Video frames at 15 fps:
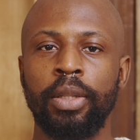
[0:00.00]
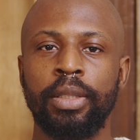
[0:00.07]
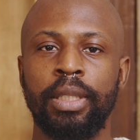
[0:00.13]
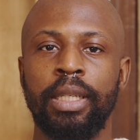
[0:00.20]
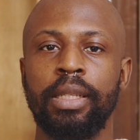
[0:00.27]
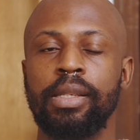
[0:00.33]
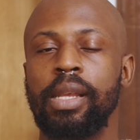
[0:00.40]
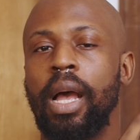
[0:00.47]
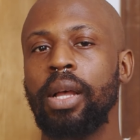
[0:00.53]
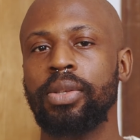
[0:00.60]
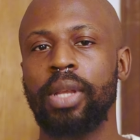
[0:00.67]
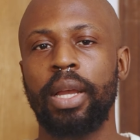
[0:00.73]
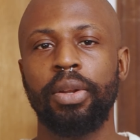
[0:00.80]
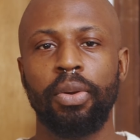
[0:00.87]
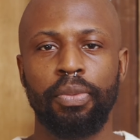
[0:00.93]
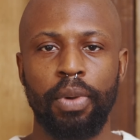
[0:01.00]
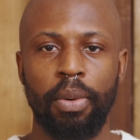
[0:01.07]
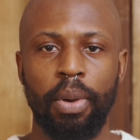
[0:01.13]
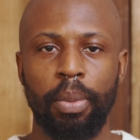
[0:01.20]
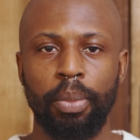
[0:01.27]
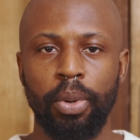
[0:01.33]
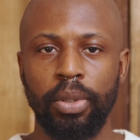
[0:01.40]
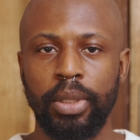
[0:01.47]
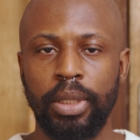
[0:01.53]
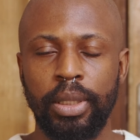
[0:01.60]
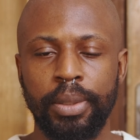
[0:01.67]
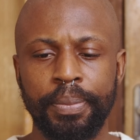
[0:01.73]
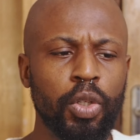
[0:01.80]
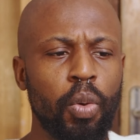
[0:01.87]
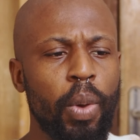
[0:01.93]
things outside of our body.
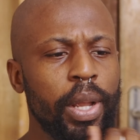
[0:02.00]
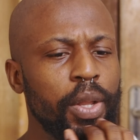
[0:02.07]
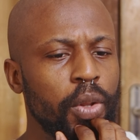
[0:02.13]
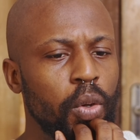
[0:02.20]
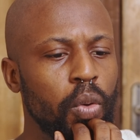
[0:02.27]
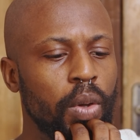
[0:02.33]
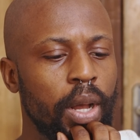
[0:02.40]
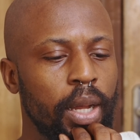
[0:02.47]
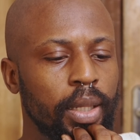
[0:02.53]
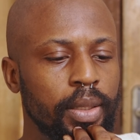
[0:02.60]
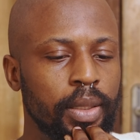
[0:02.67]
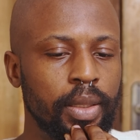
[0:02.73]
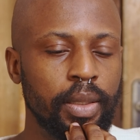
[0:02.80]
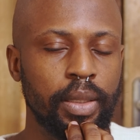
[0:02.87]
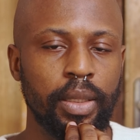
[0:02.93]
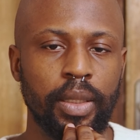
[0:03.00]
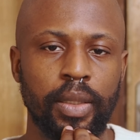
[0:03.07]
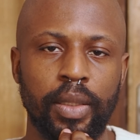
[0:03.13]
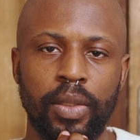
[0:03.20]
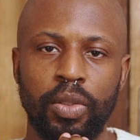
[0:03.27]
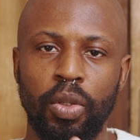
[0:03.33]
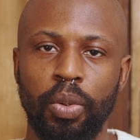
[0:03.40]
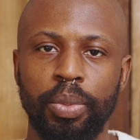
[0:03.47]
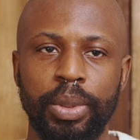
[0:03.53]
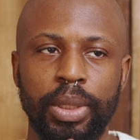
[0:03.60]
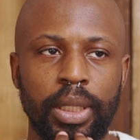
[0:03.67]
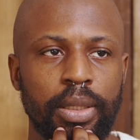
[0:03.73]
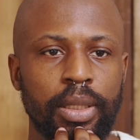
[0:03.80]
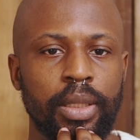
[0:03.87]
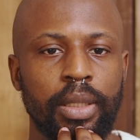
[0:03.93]
So when you look at this
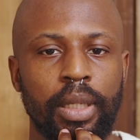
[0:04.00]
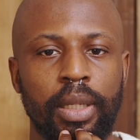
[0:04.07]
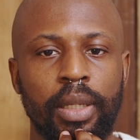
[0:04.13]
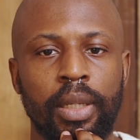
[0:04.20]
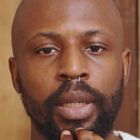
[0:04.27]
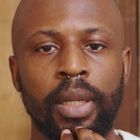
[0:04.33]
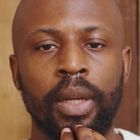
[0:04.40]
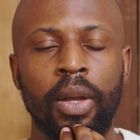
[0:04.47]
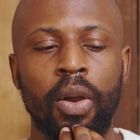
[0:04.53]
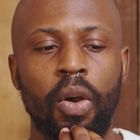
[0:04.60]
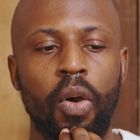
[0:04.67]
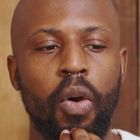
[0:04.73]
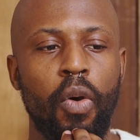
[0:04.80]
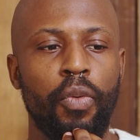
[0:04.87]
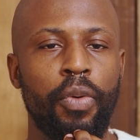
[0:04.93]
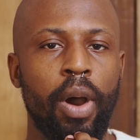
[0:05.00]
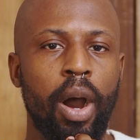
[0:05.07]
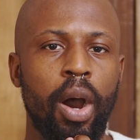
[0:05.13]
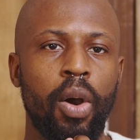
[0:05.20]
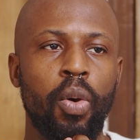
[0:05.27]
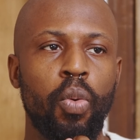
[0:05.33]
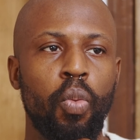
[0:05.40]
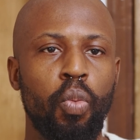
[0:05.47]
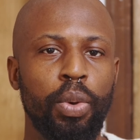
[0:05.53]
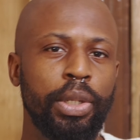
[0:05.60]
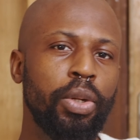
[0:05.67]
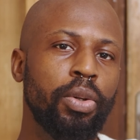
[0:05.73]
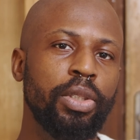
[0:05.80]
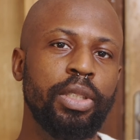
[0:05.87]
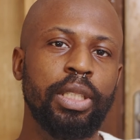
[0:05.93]
subject here of how we
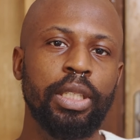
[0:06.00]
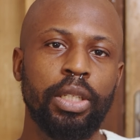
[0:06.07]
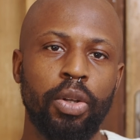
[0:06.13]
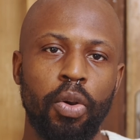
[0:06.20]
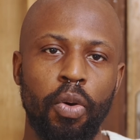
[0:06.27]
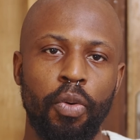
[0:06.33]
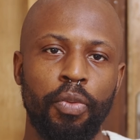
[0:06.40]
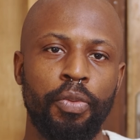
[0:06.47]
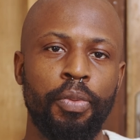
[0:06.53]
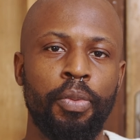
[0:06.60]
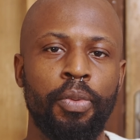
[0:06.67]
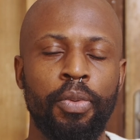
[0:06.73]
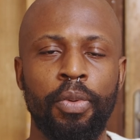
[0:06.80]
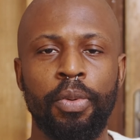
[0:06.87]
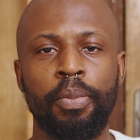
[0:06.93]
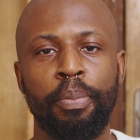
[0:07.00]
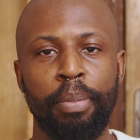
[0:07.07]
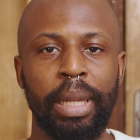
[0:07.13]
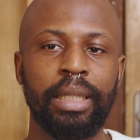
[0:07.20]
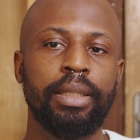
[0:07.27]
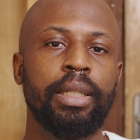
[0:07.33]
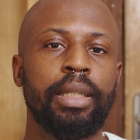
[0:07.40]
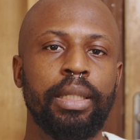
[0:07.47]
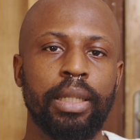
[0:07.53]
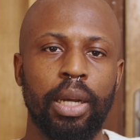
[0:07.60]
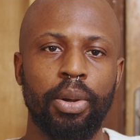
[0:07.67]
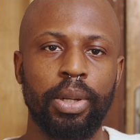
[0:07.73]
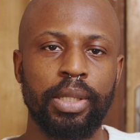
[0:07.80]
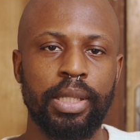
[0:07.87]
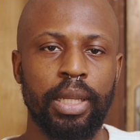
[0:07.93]
don't think of maintaining
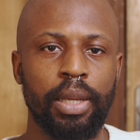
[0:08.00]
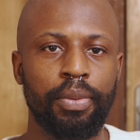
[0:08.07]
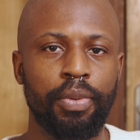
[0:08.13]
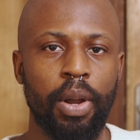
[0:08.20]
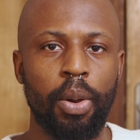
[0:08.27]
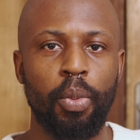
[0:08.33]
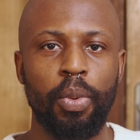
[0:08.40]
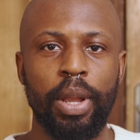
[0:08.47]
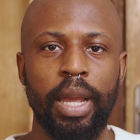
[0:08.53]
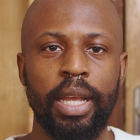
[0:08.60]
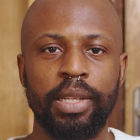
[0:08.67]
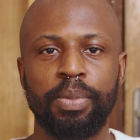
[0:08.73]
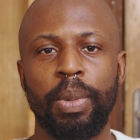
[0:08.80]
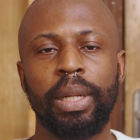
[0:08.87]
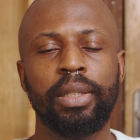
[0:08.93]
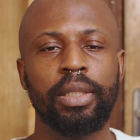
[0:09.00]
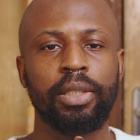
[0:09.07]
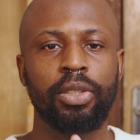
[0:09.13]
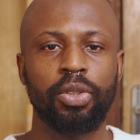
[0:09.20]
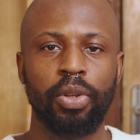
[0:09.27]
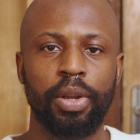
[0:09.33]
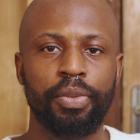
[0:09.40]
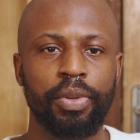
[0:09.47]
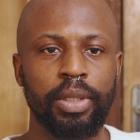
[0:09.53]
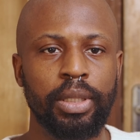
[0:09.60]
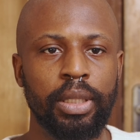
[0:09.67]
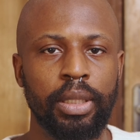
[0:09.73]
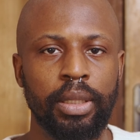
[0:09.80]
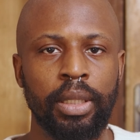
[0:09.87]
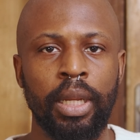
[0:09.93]
ourselves and we expand it to
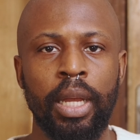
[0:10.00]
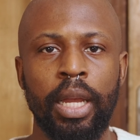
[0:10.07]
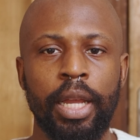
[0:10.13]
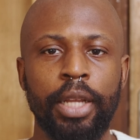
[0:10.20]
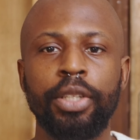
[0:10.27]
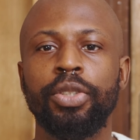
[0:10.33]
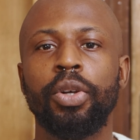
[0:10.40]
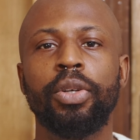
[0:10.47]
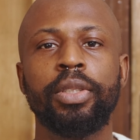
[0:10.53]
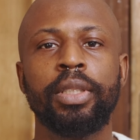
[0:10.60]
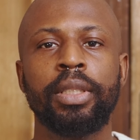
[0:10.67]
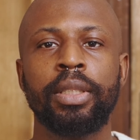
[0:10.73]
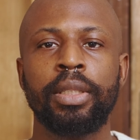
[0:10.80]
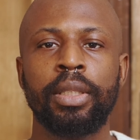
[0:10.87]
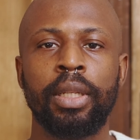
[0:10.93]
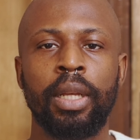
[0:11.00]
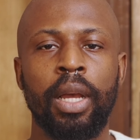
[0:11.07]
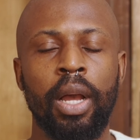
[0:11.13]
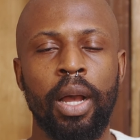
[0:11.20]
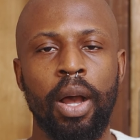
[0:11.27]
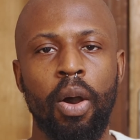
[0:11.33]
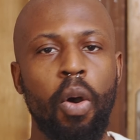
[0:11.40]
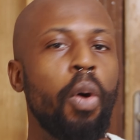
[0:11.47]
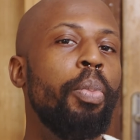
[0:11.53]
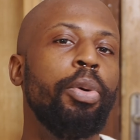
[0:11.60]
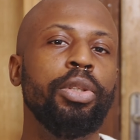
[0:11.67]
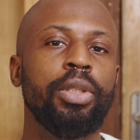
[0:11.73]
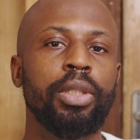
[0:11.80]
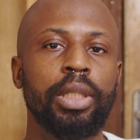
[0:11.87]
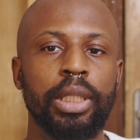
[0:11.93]
everything, it's just
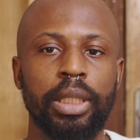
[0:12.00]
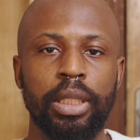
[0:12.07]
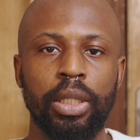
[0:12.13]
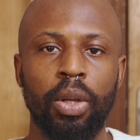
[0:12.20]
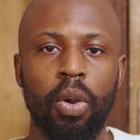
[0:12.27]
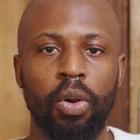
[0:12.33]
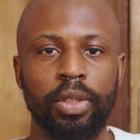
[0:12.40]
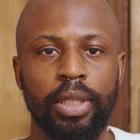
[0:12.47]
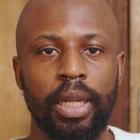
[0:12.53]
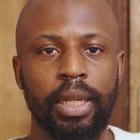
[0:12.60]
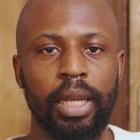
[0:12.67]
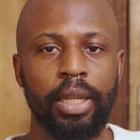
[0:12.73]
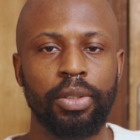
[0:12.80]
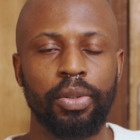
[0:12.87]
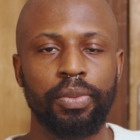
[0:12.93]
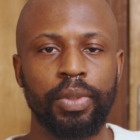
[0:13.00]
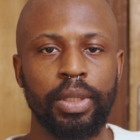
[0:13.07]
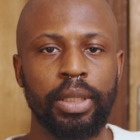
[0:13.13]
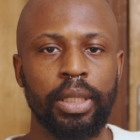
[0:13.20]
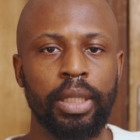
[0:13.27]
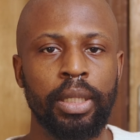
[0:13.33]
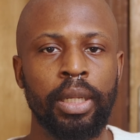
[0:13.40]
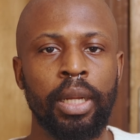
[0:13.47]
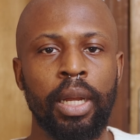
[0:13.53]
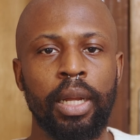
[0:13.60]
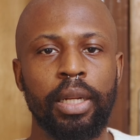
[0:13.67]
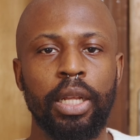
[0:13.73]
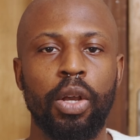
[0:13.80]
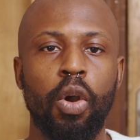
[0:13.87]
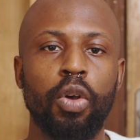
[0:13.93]
opportunity cost at the end of the day.
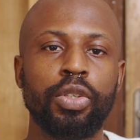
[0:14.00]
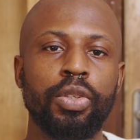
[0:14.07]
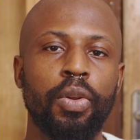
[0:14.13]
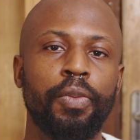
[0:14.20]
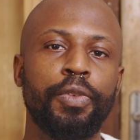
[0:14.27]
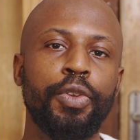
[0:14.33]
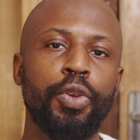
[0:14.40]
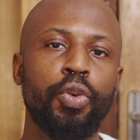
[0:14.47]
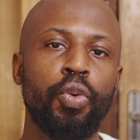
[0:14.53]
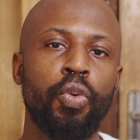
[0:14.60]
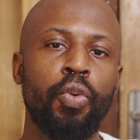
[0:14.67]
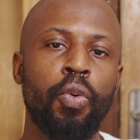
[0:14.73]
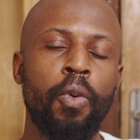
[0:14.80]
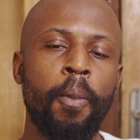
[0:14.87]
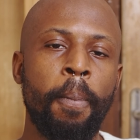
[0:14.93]
The cost of you